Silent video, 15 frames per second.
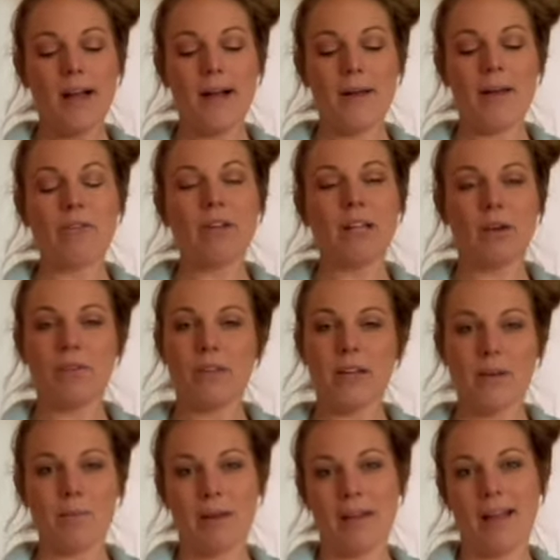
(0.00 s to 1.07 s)
Every now and then
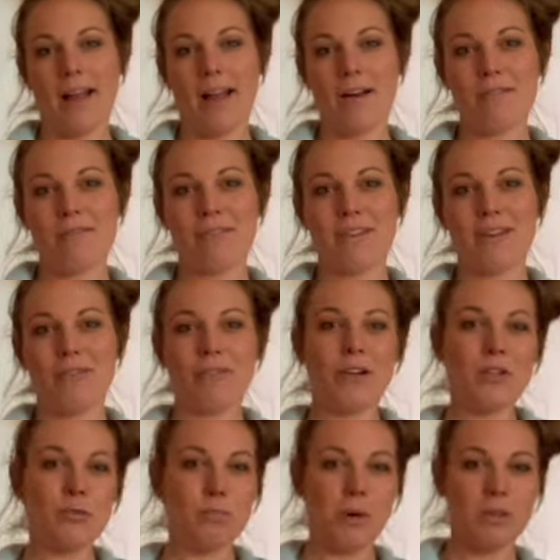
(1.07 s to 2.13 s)
I might have a
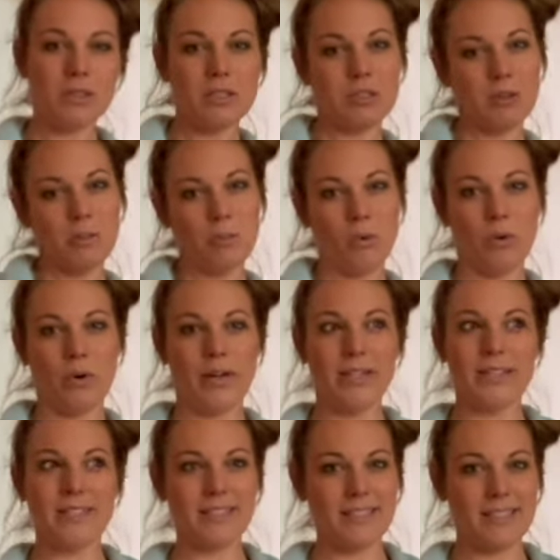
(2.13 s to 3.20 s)
fresh balsam or a
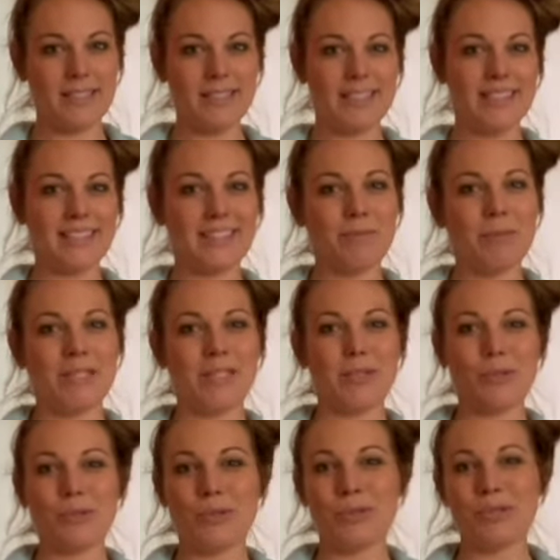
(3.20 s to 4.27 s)
'tis the season, because
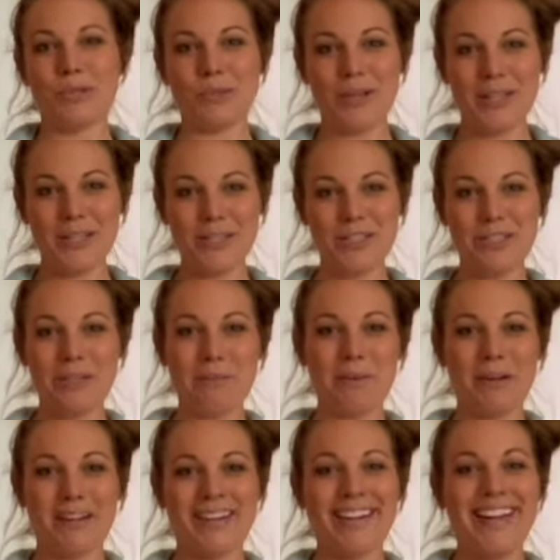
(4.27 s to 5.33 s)
those are the two I usually
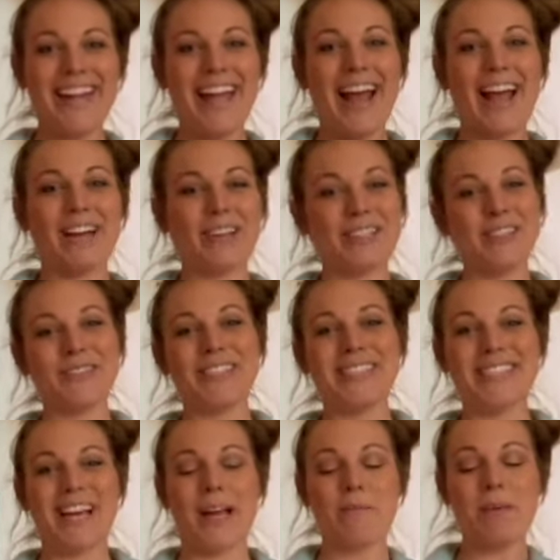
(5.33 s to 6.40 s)
burn at Christmas
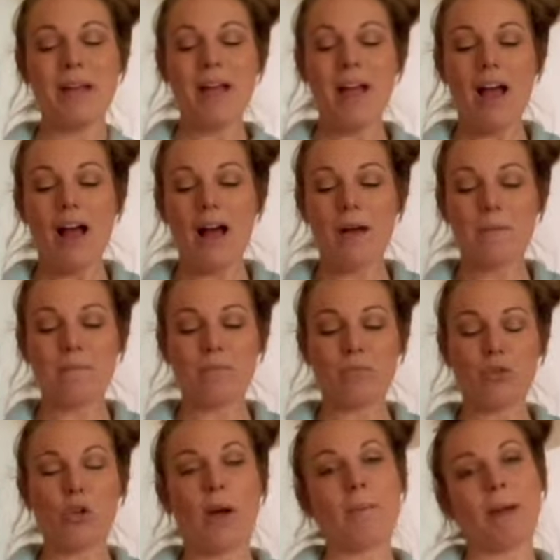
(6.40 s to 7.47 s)
time.
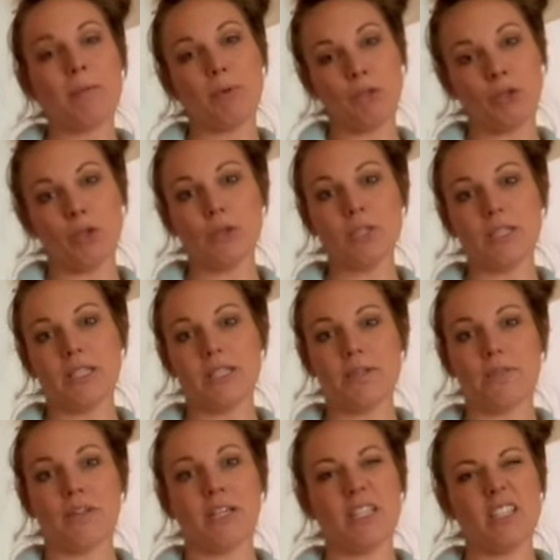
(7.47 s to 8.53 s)
So I might put those in a
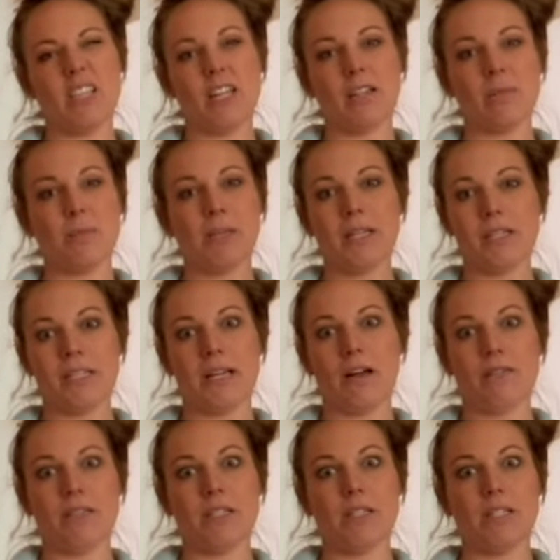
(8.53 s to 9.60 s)
different container because they
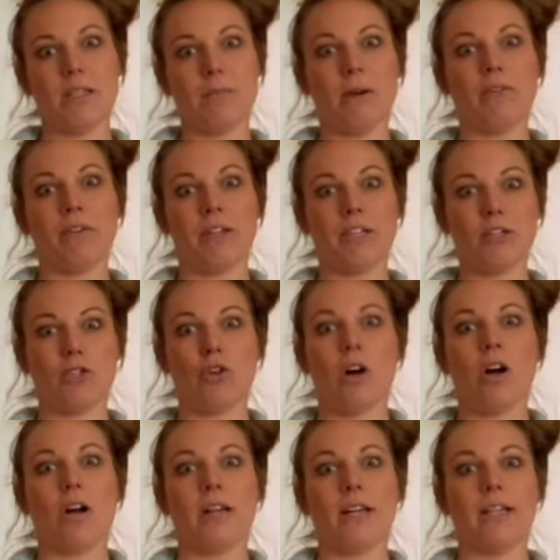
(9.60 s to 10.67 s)
obviously smell very
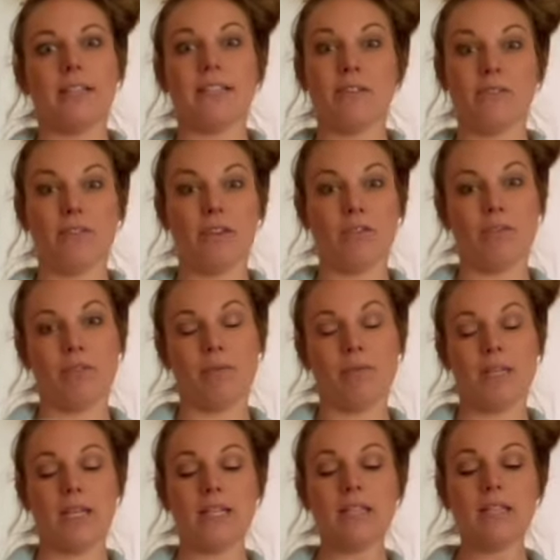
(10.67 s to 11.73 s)
strong and different from
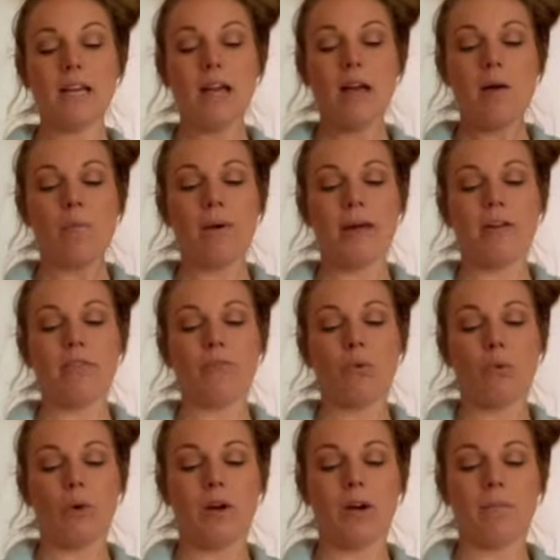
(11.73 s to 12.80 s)
these. But
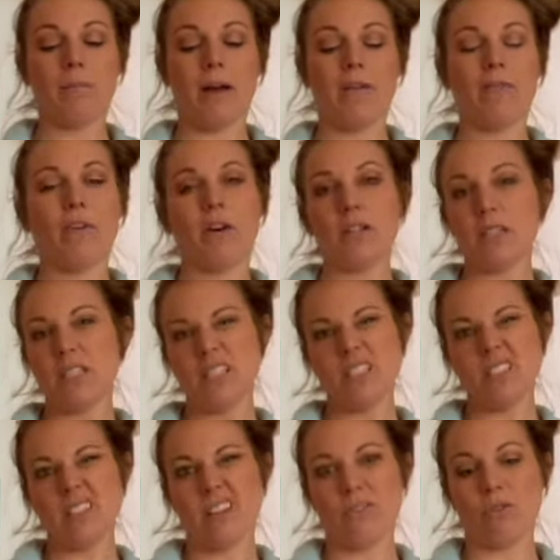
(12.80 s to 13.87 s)
for my fall
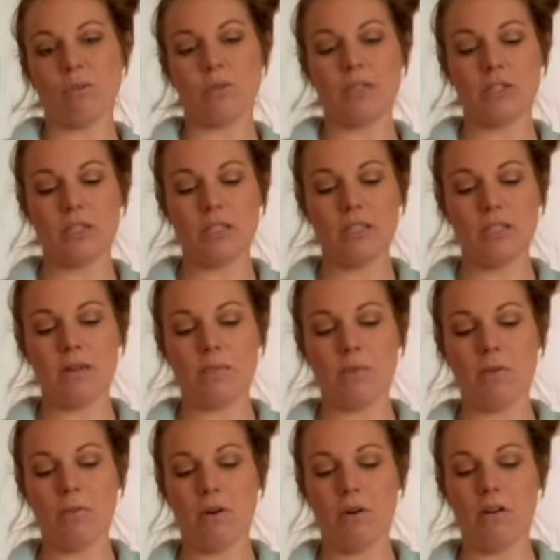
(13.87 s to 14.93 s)
scents, I normally just keep
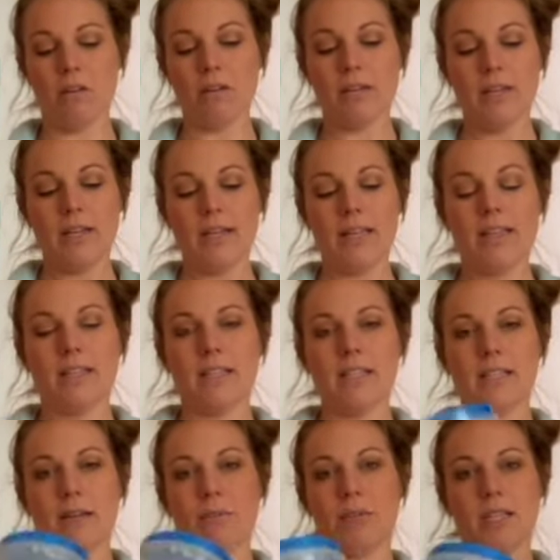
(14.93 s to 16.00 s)
them all in the
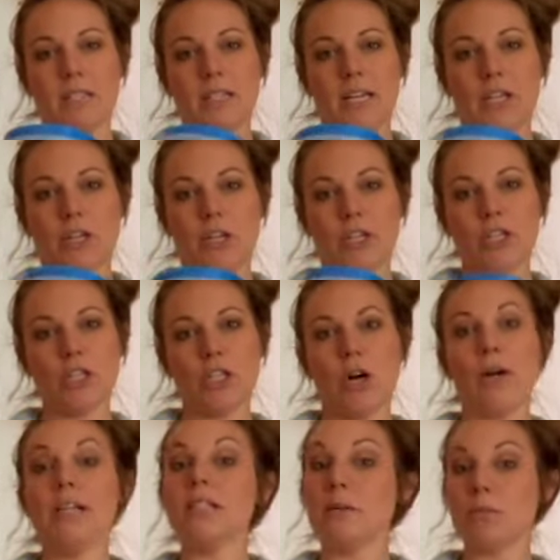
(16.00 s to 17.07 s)
same container. So
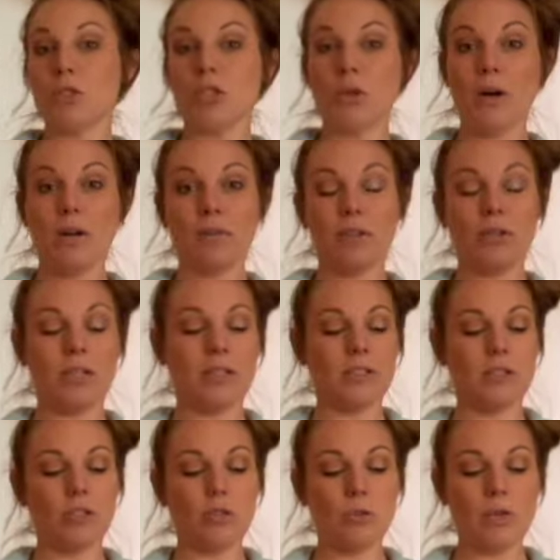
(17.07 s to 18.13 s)
it's up to you however you like
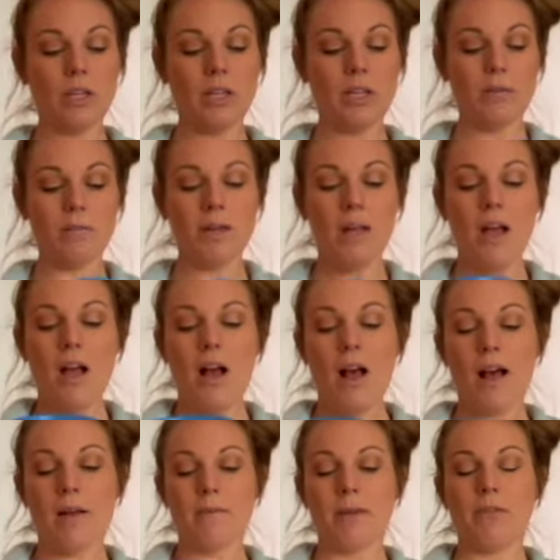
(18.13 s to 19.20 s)
to store them.
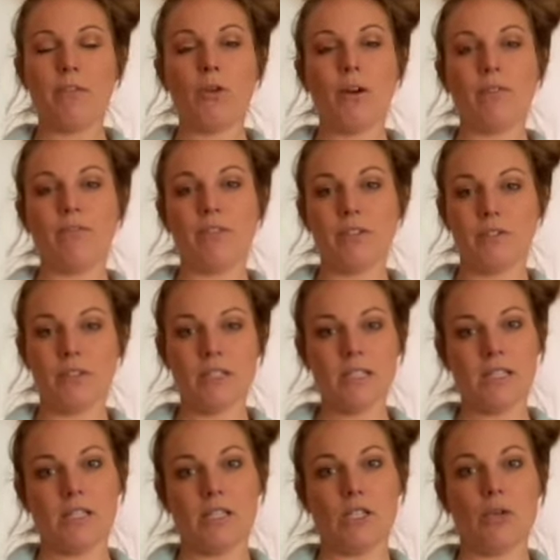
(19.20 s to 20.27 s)
If you have different
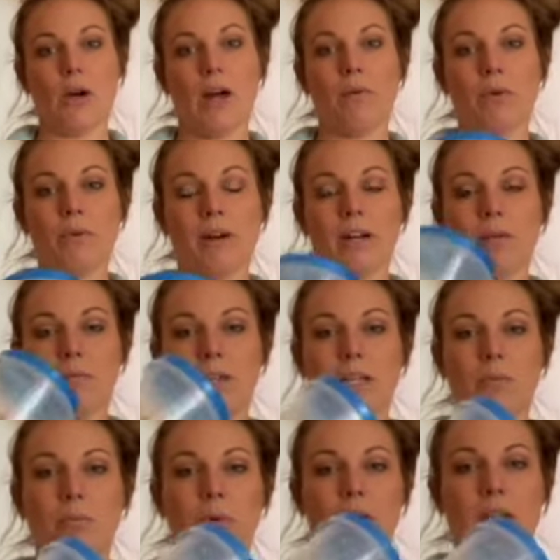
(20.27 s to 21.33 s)
scents though, I would
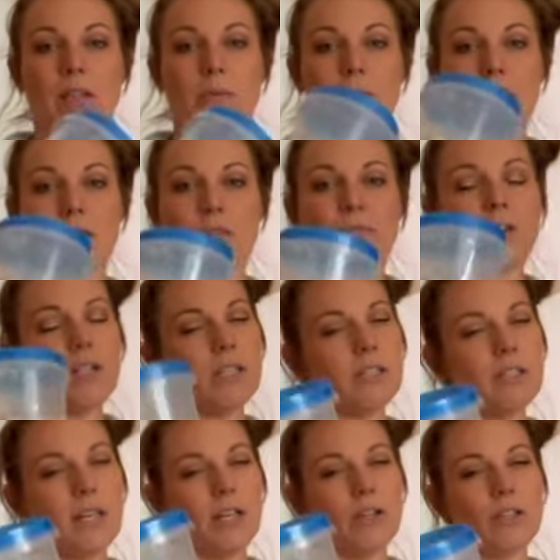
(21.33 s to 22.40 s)
recommend putting them in different
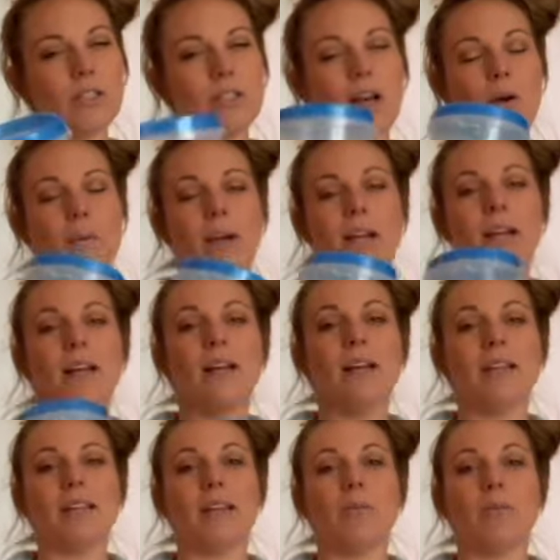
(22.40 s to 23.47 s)
containers. That way
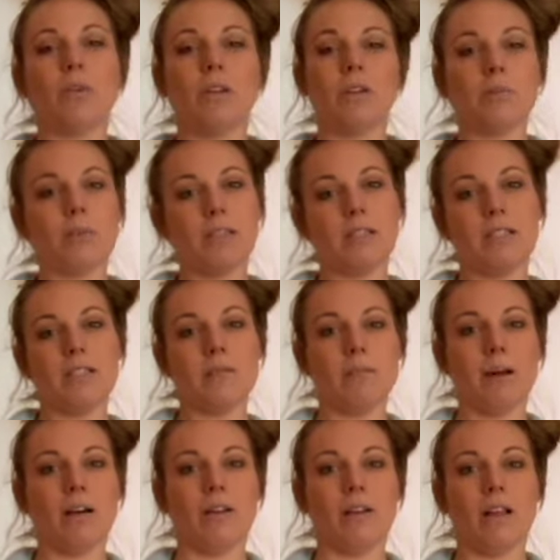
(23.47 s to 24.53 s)
they will keep the
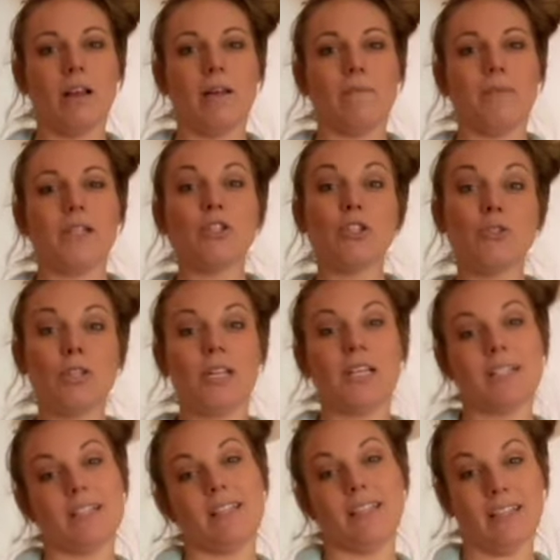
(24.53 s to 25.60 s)
smell that's
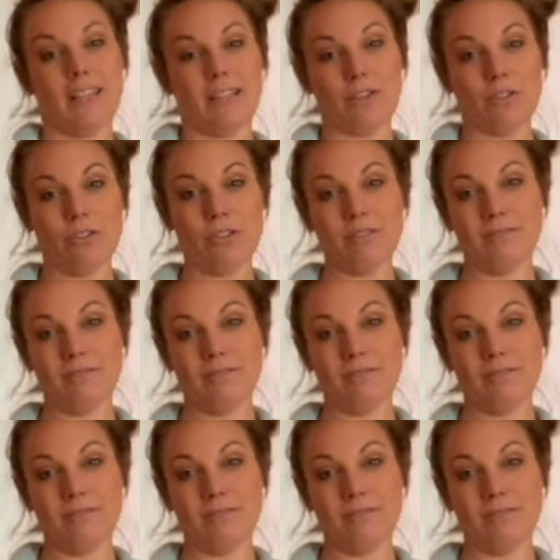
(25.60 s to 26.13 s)
unique to the candle.